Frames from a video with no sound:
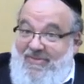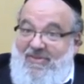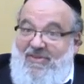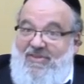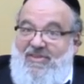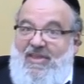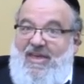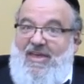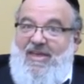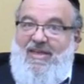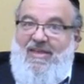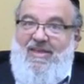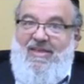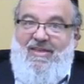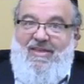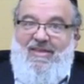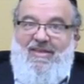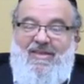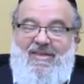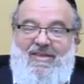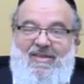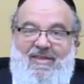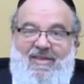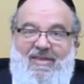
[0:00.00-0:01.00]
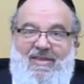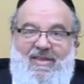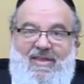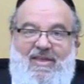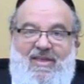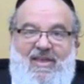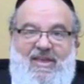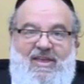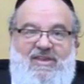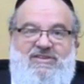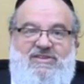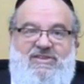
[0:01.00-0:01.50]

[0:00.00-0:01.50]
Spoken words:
He did. He